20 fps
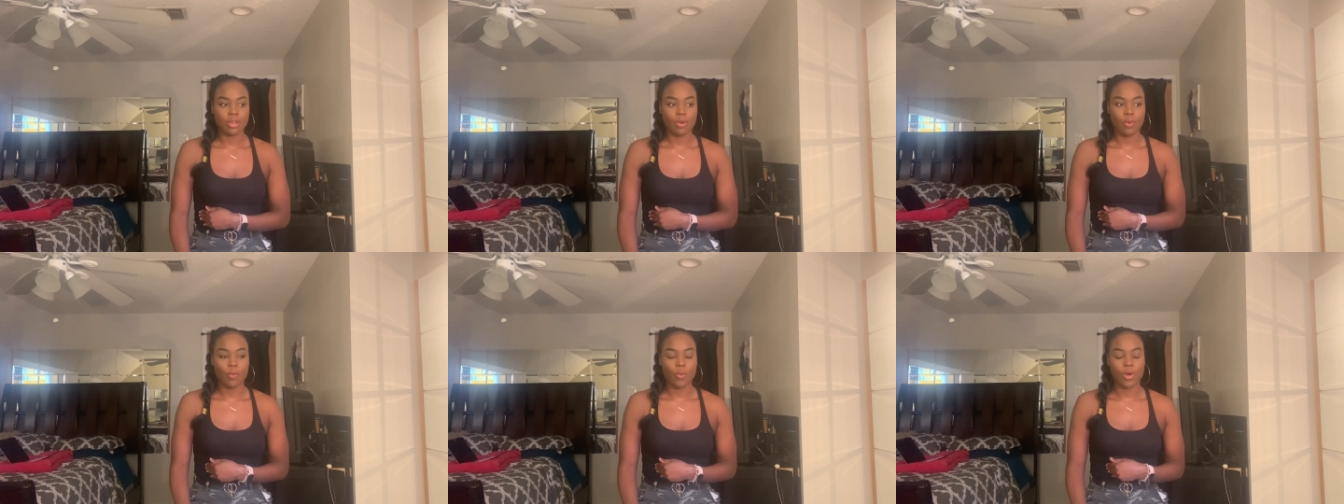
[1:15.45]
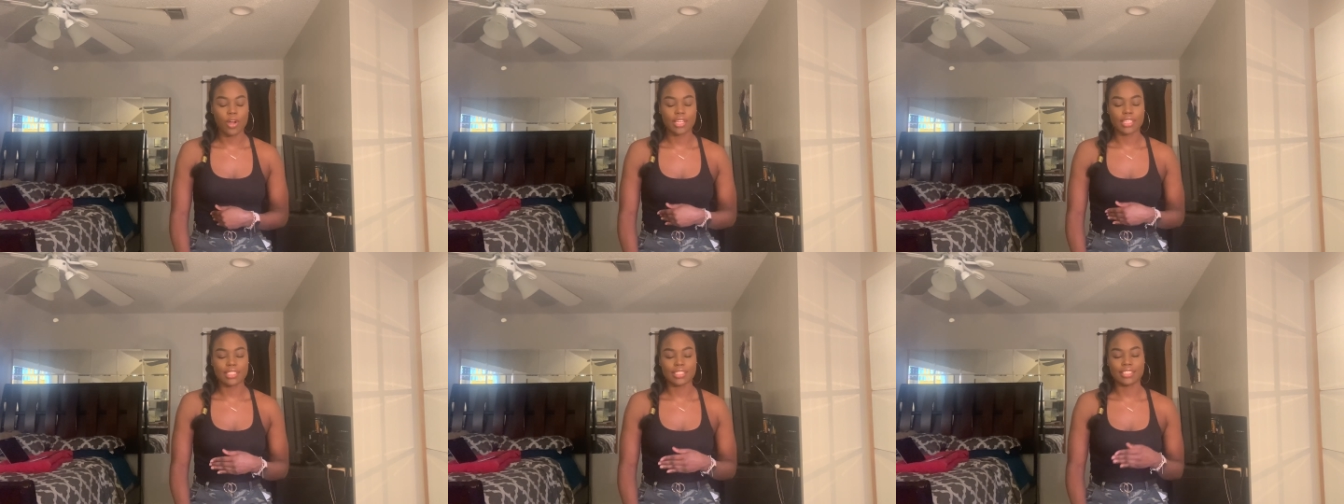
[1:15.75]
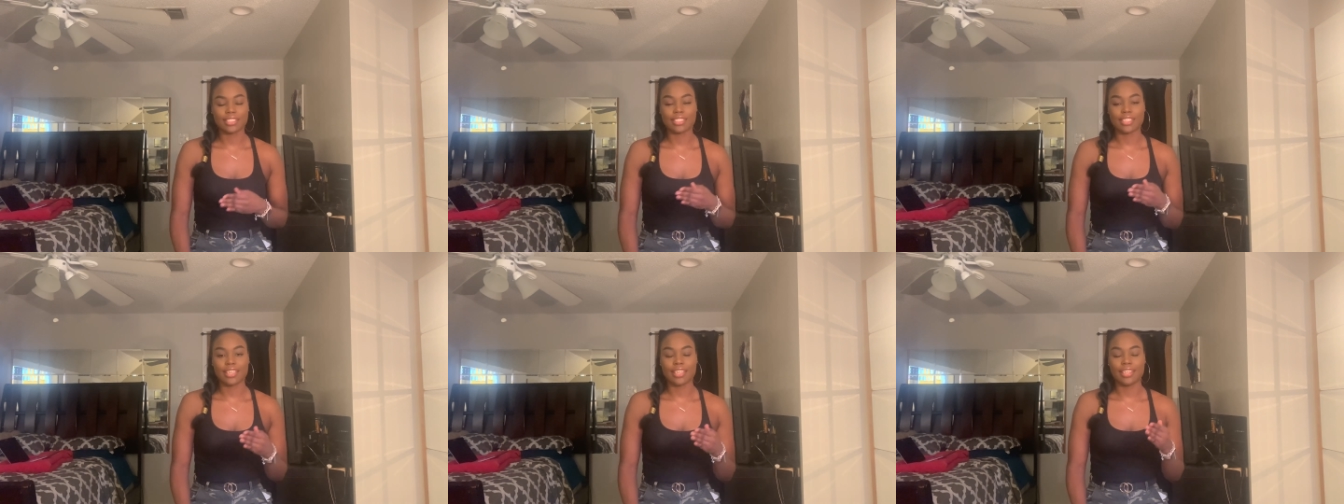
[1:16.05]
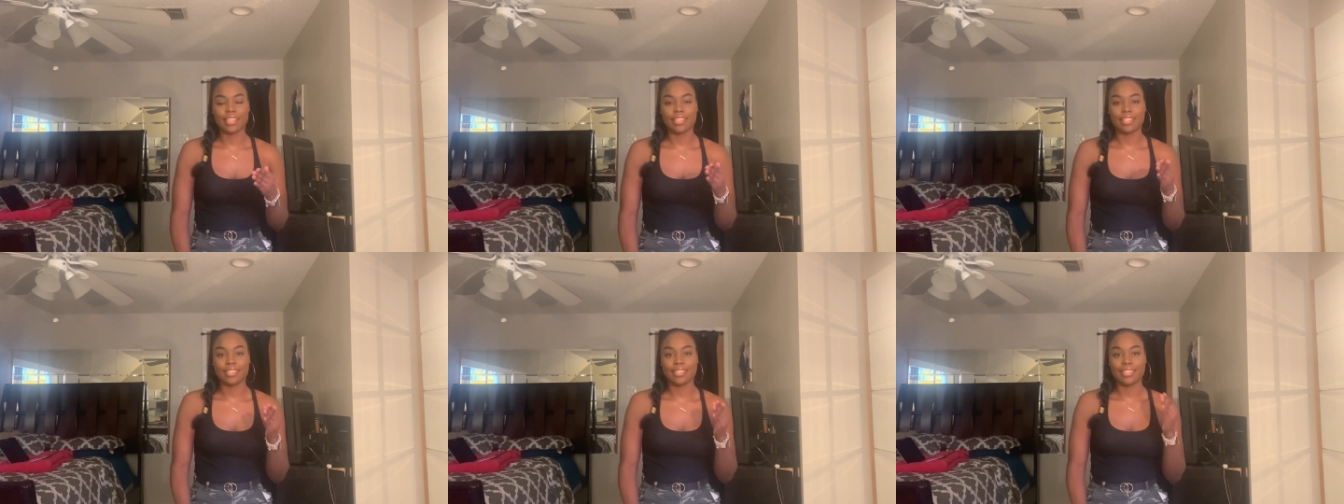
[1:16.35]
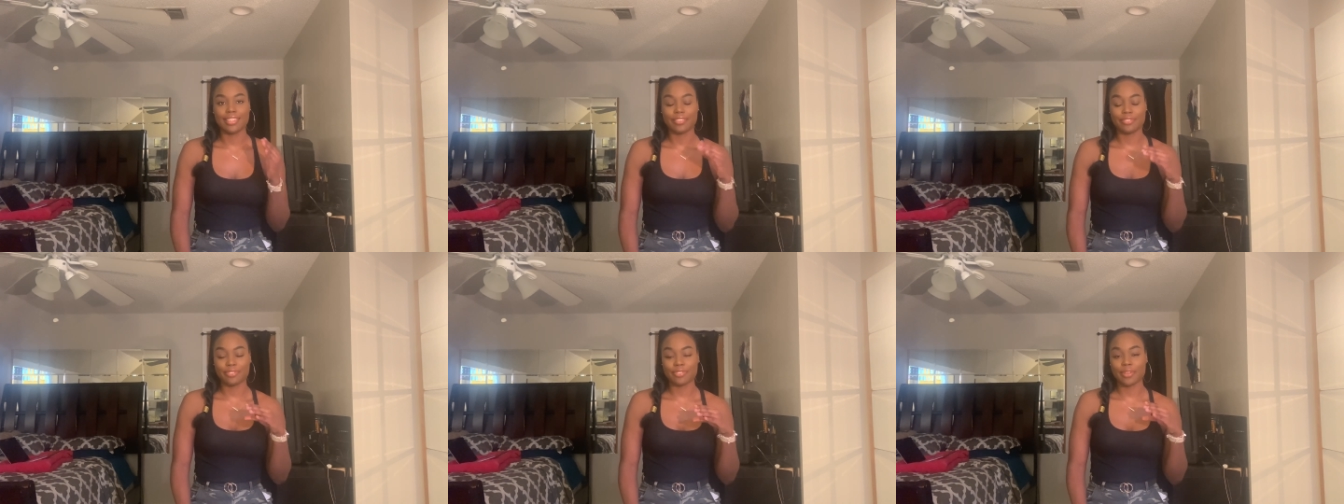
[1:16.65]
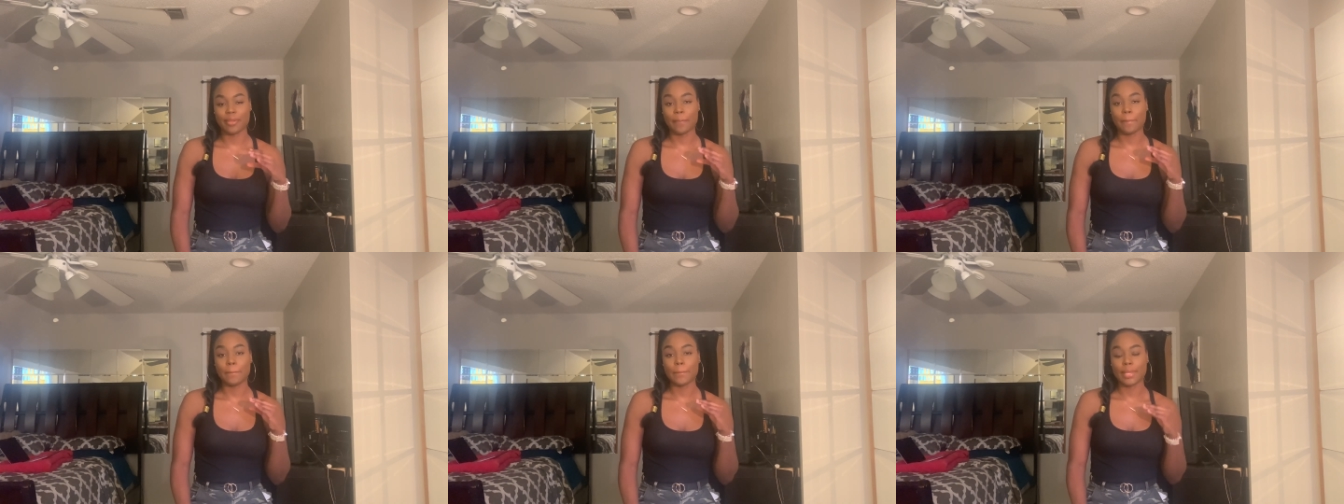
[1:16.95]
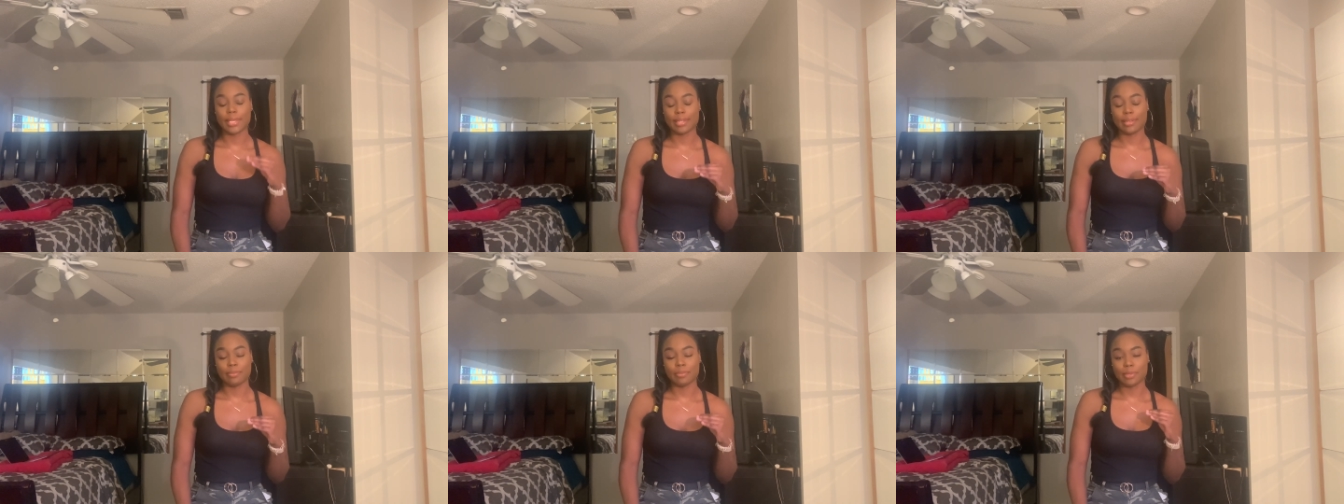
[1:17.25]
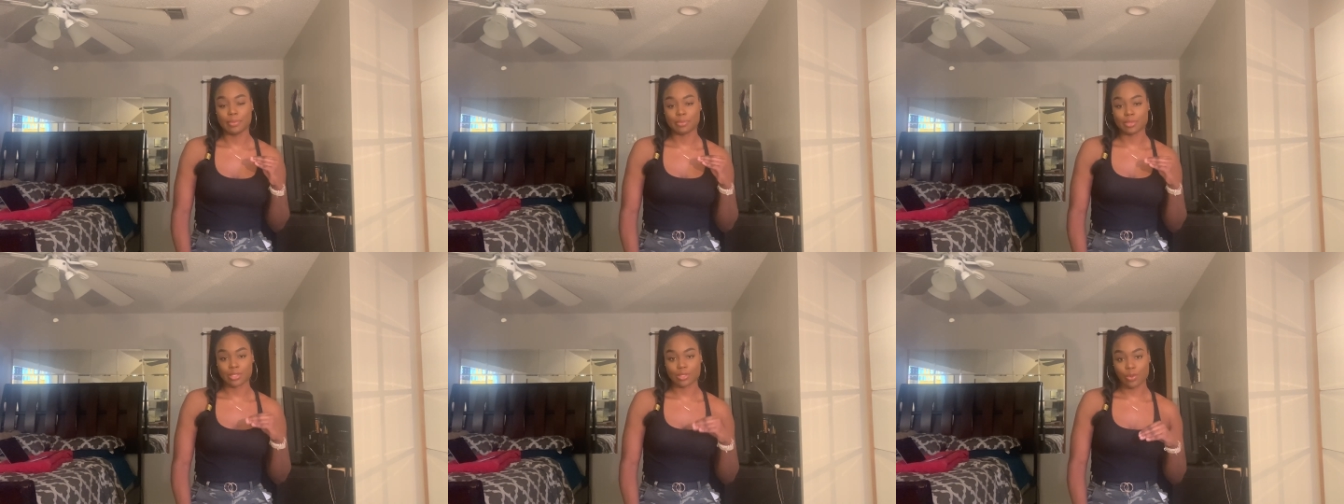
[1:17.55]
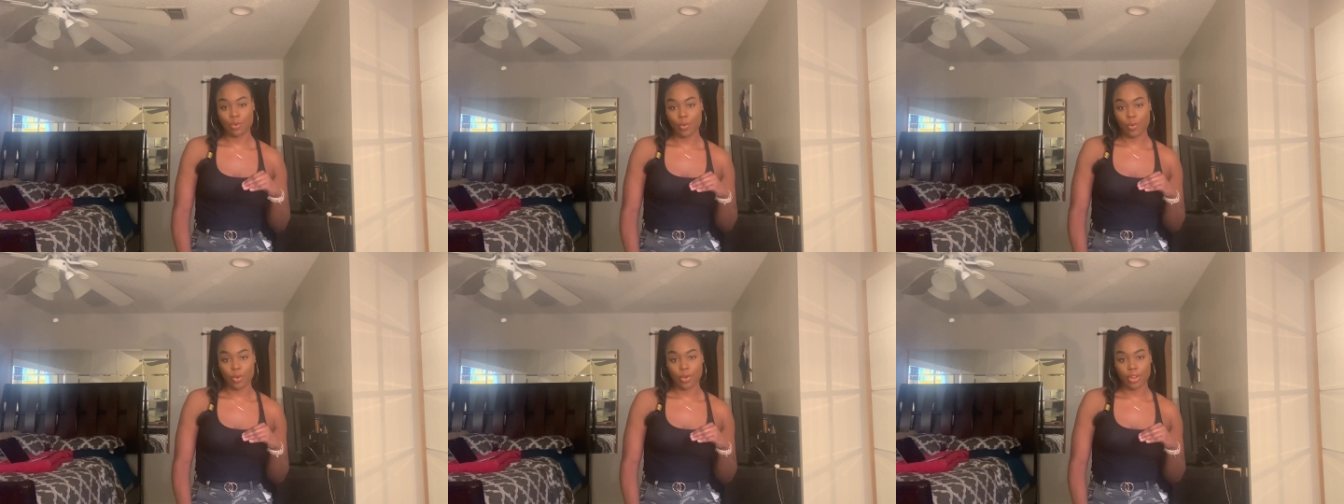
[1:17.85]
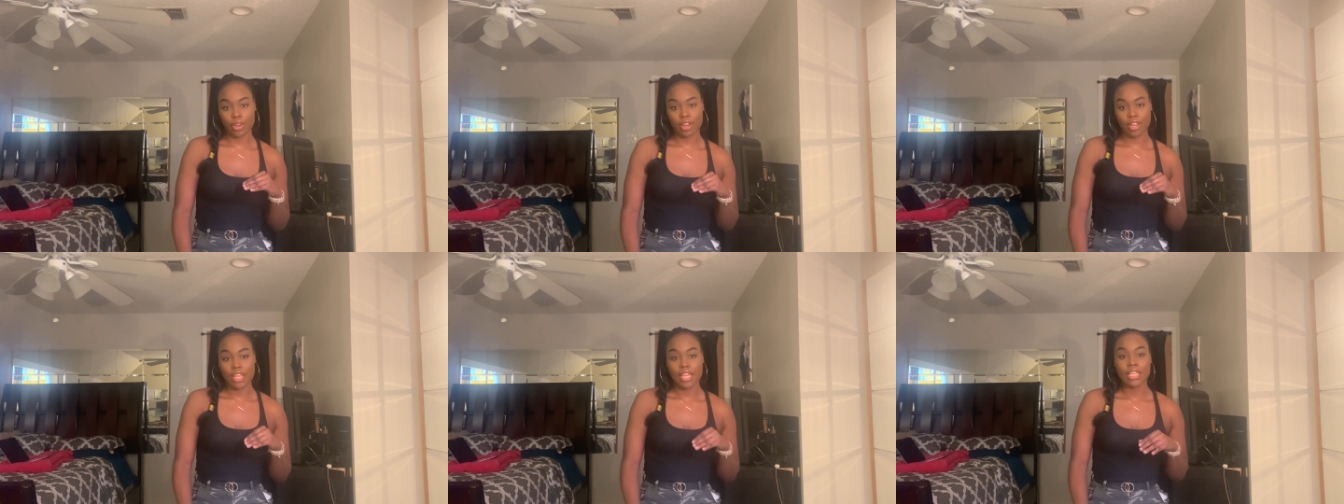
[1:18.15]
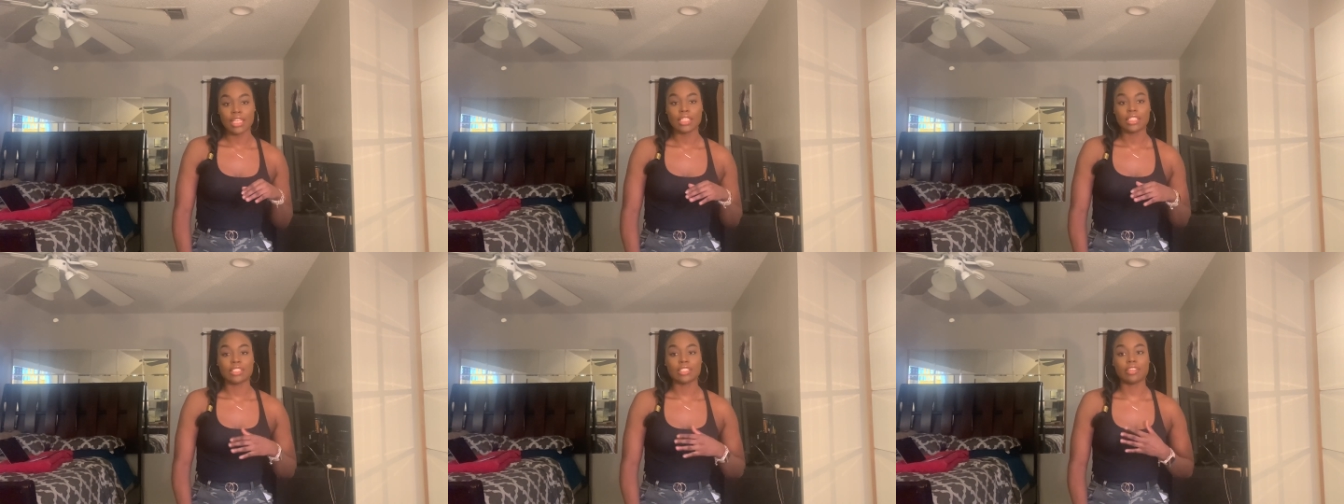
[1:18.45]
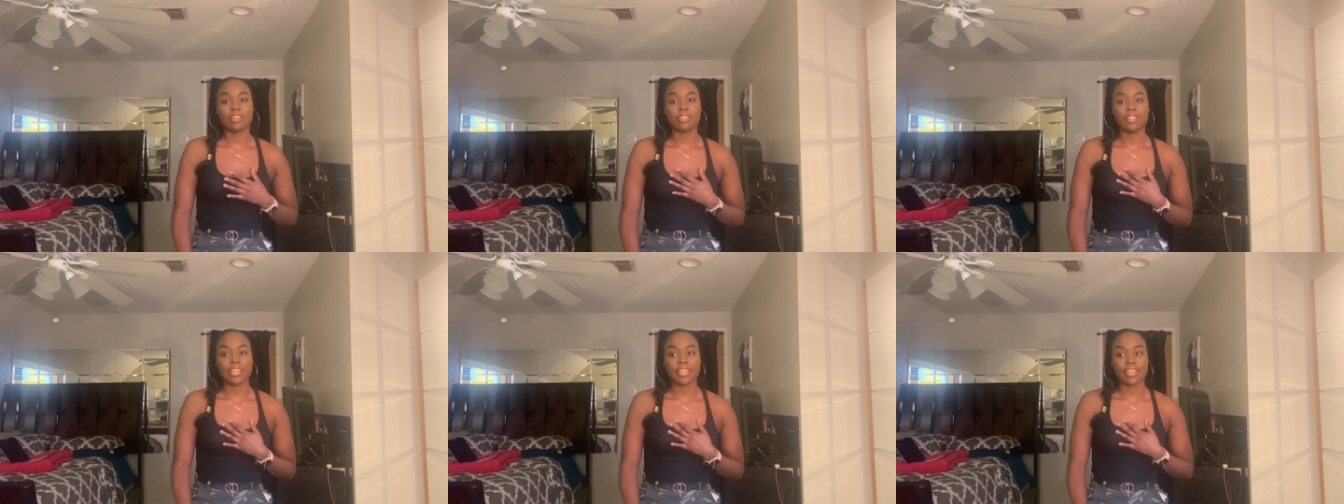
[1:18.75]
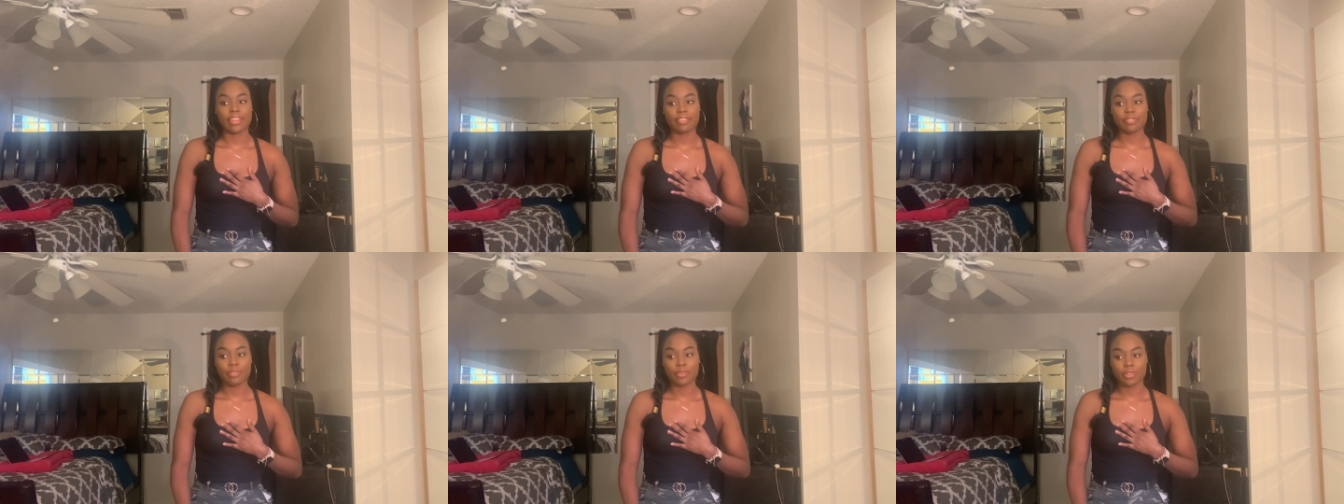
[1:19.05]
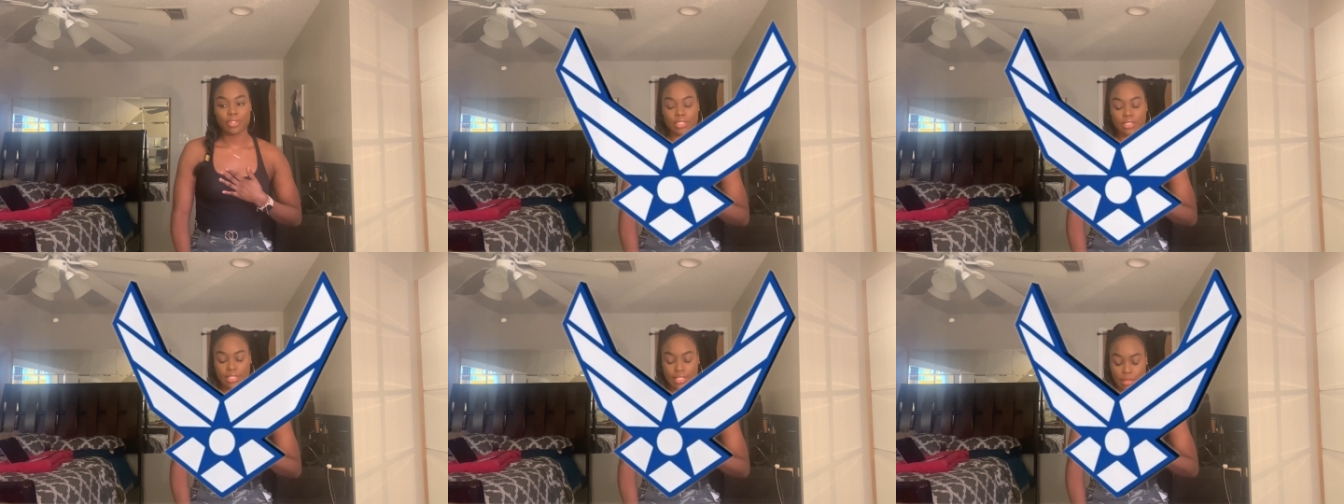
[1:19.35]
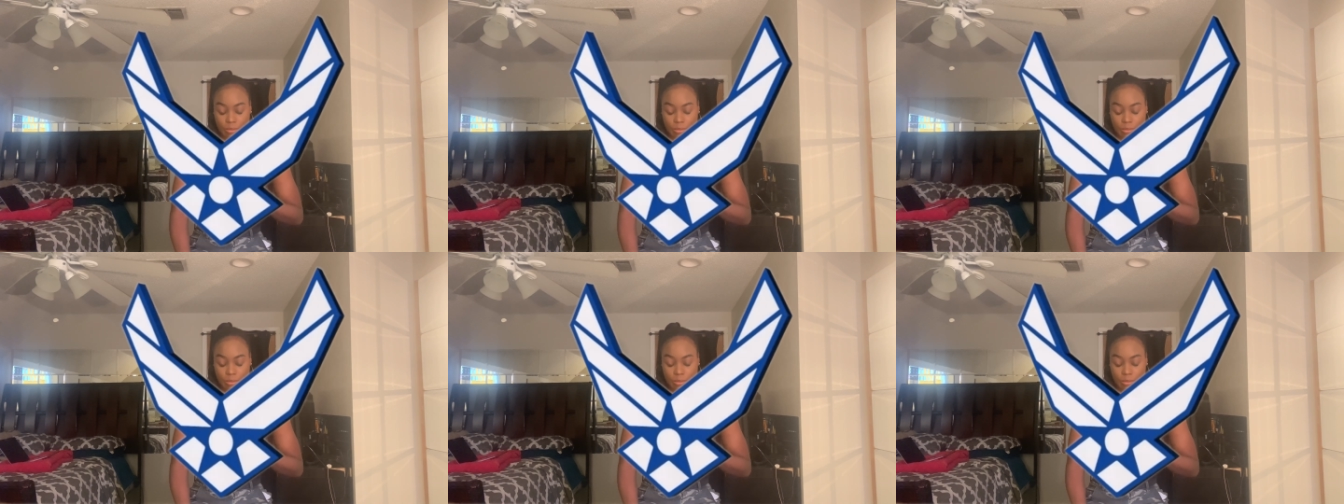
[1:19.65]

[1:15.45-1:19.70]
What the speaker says: wants a different minimum score. So the Air Force, like I'm